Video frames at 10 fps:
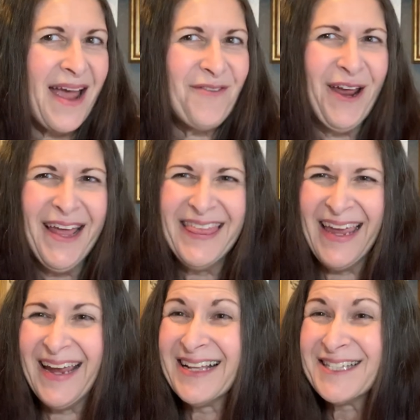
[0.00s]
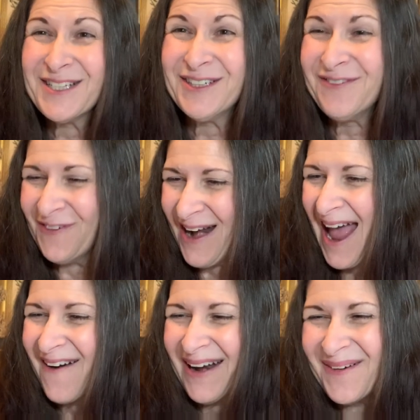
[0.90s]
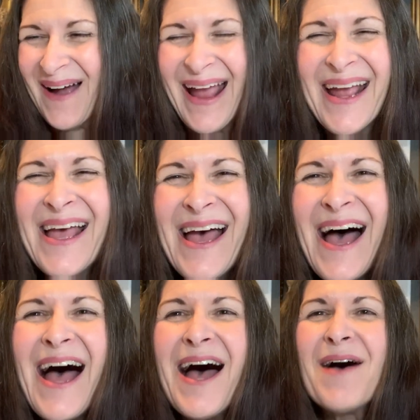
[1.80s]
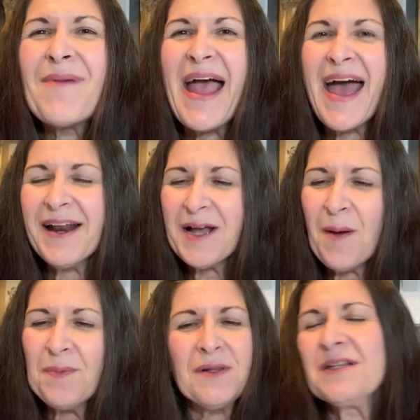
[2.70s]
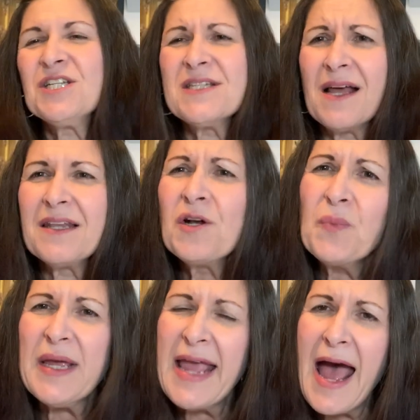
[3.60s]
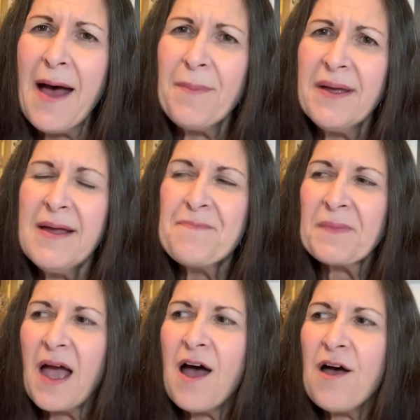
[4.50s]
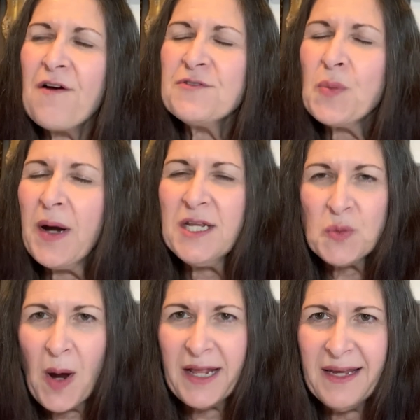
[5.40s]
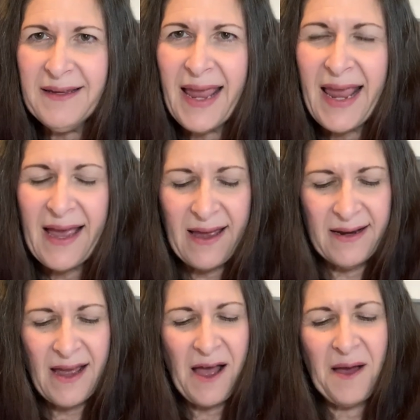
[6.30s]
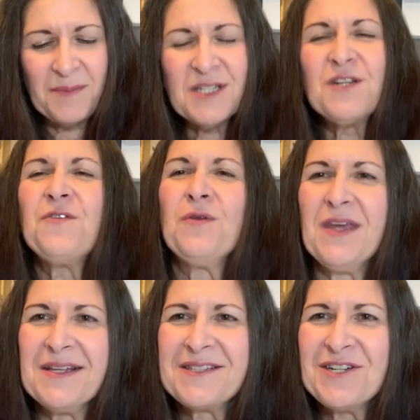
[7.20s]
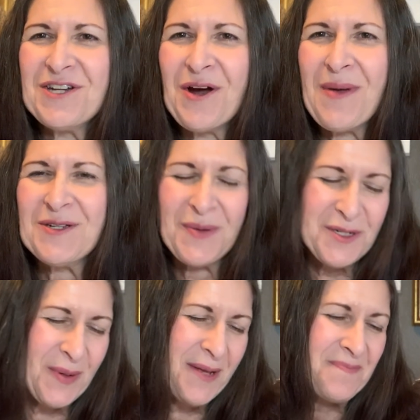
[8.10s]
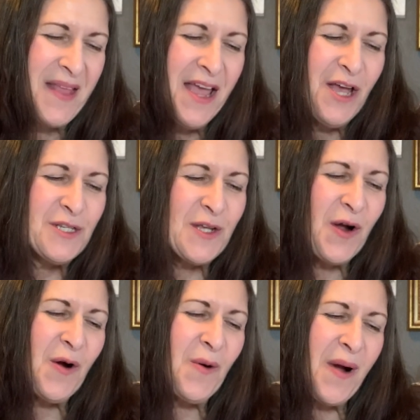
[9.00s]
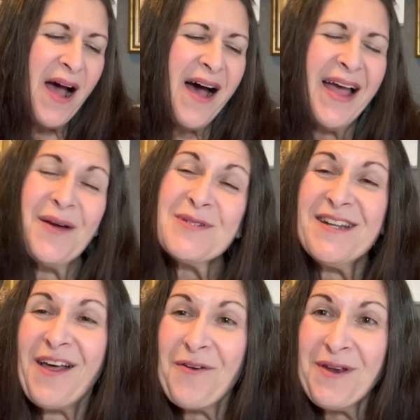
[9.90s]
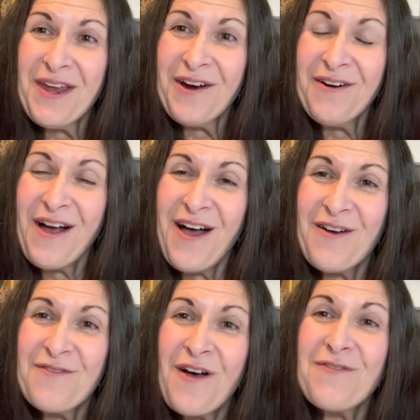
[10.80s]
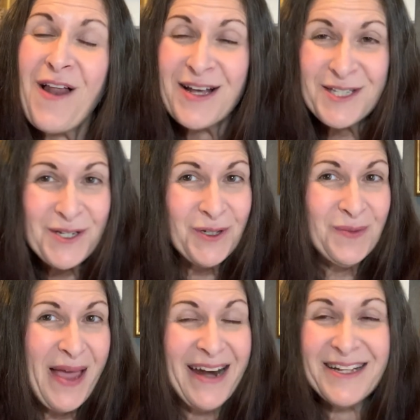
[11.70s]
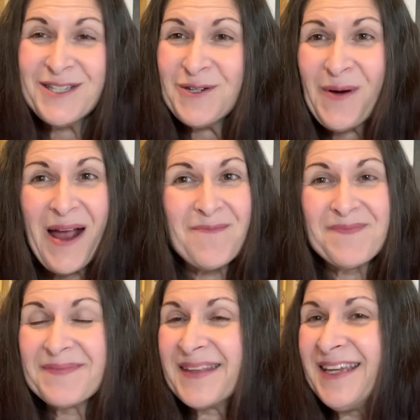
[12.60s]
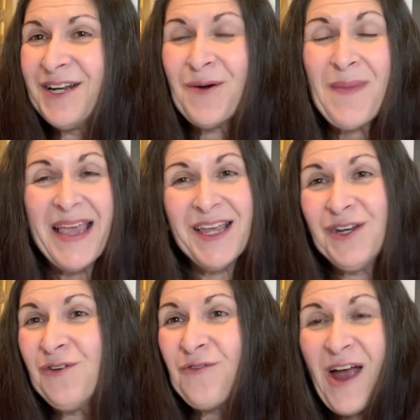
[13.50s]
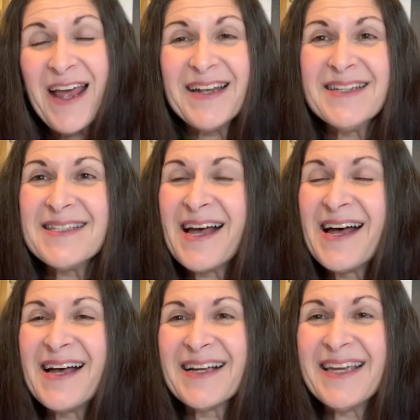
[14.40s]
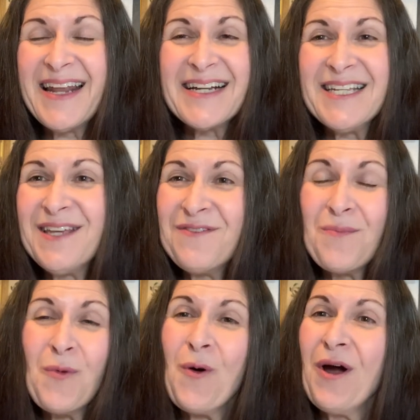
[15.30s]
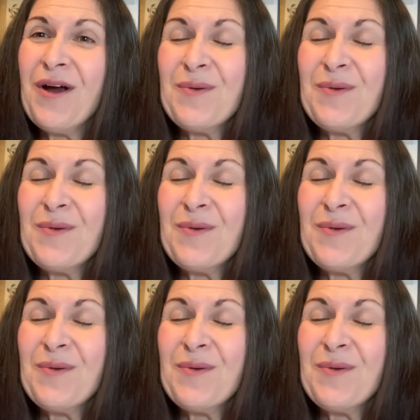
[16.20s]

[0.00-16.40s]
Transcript: everything. It's good for now anyway. Um, I had a couple, just a little recap of 2020 and um, just a few things to share about 2020. So uh, it was another year of FlossTube and Instagram, you know, making new friends, uh, connecting even more